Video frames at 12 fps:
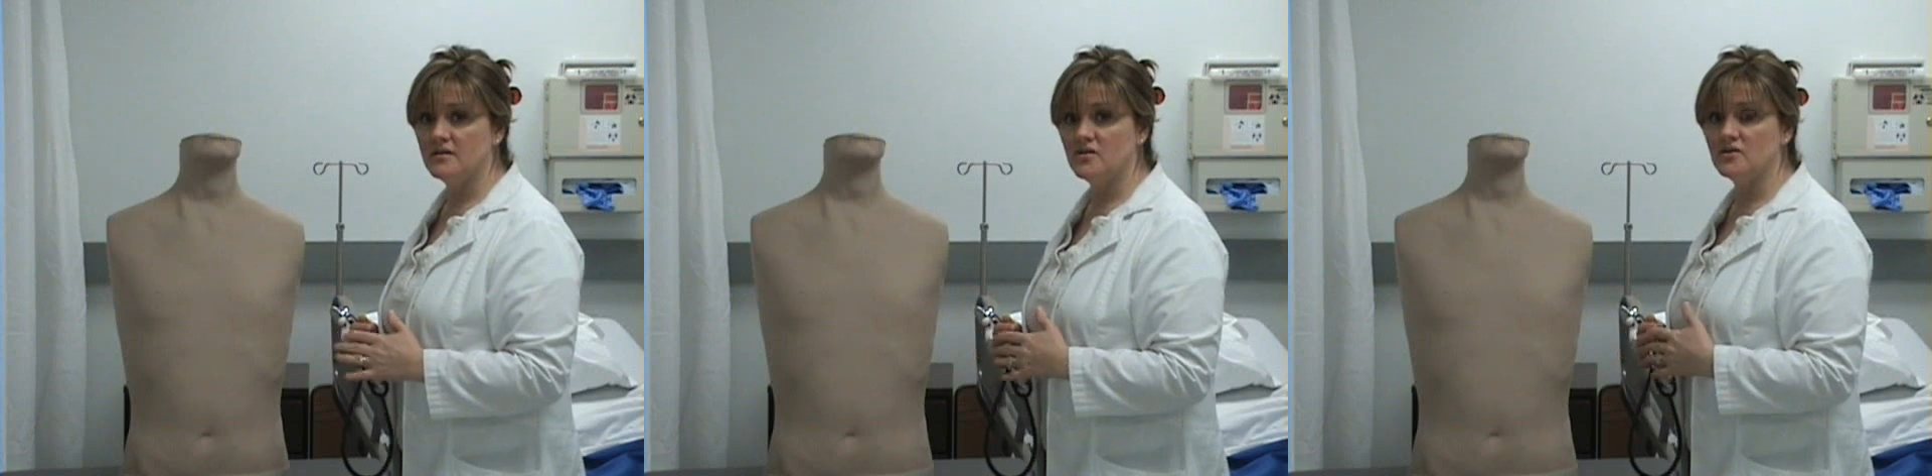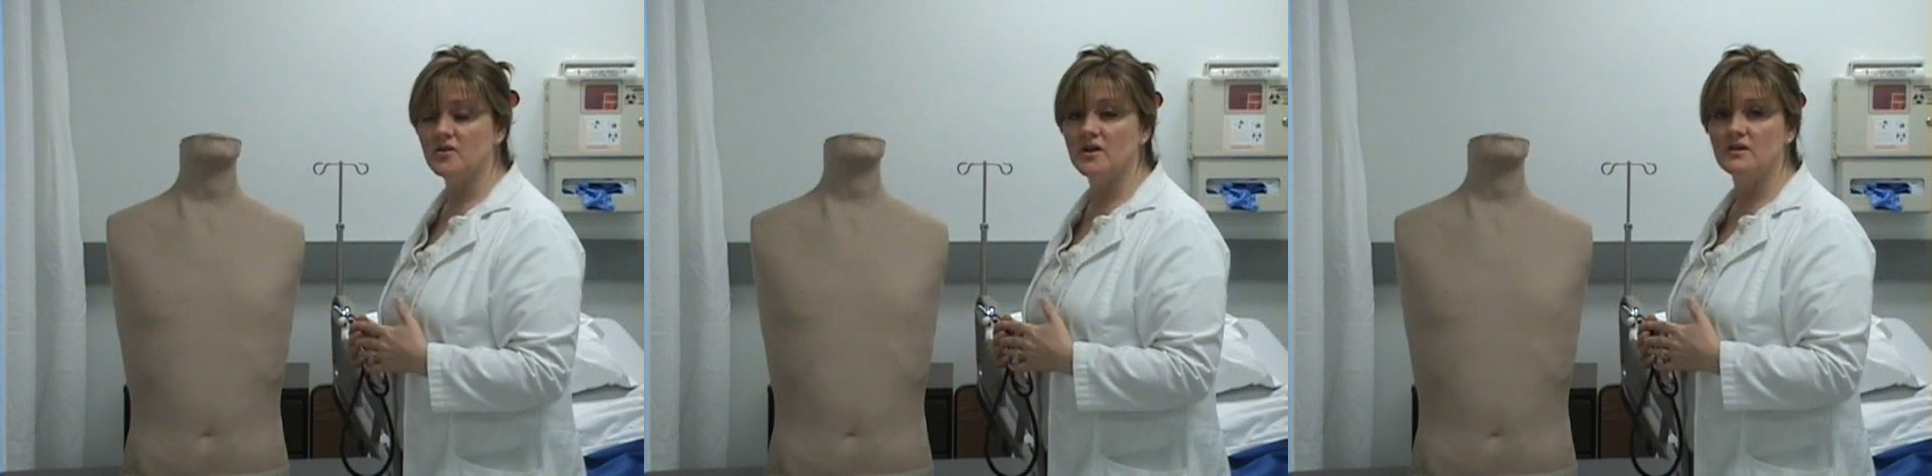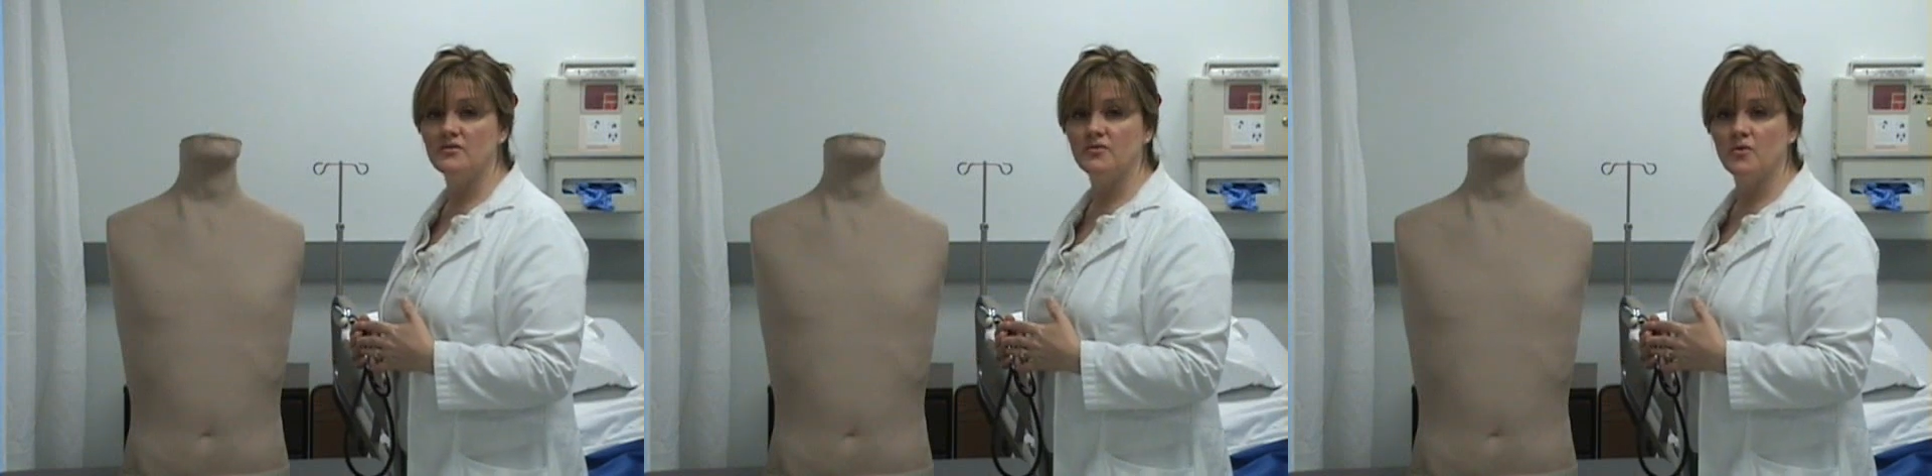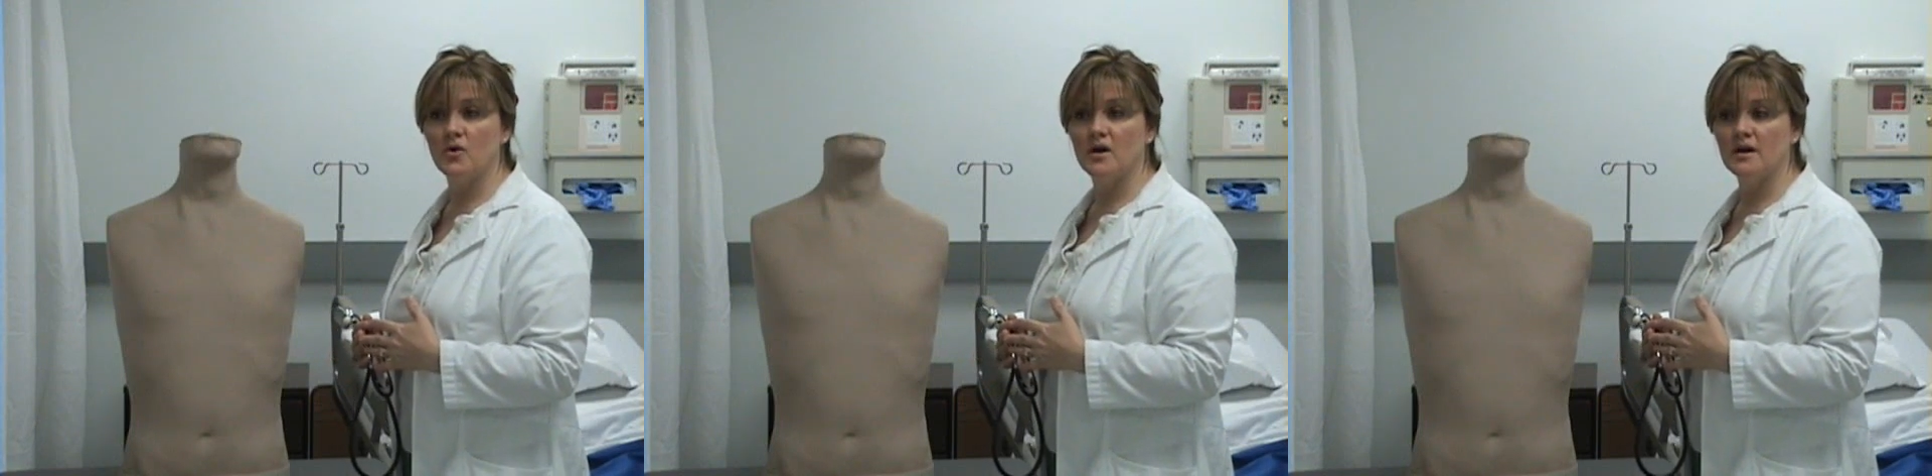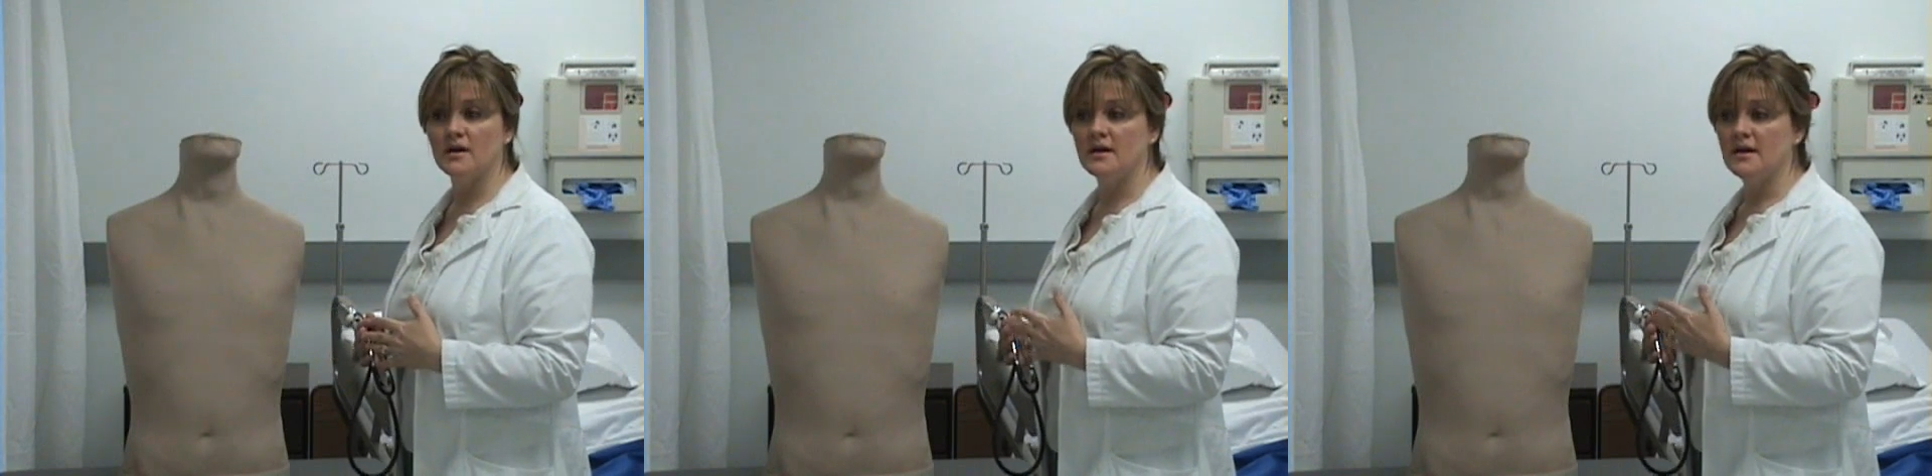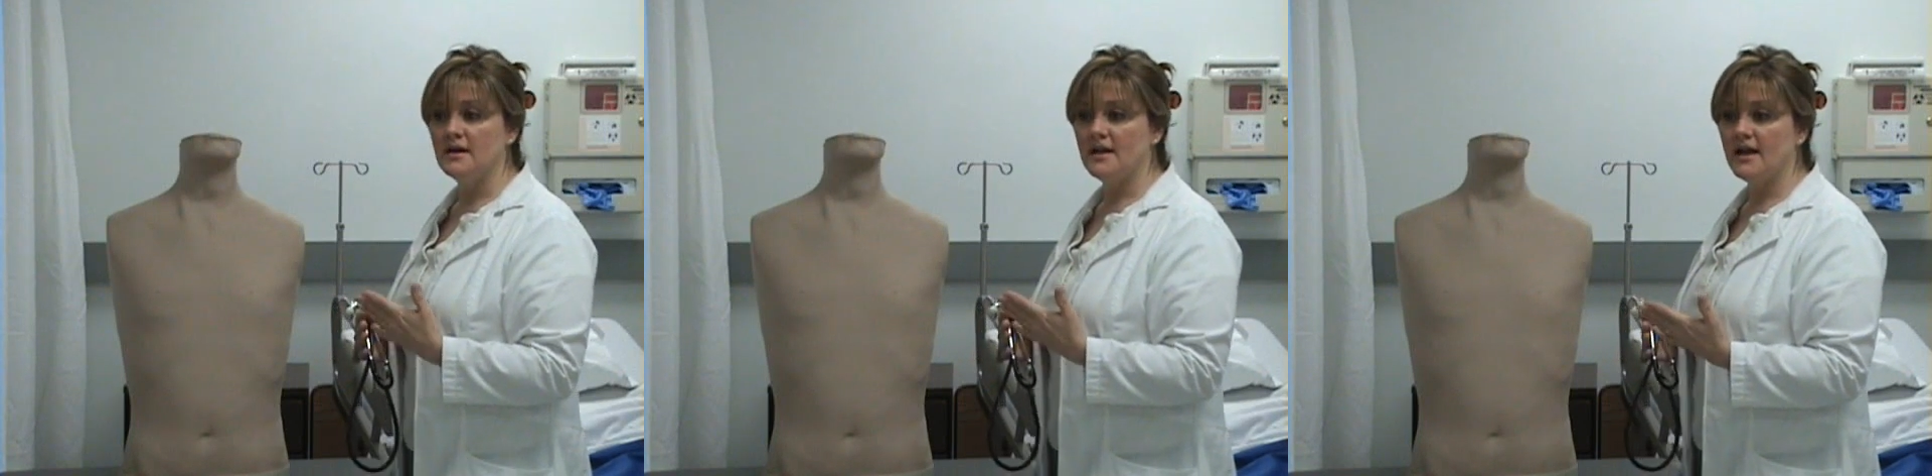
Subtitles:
You're looking for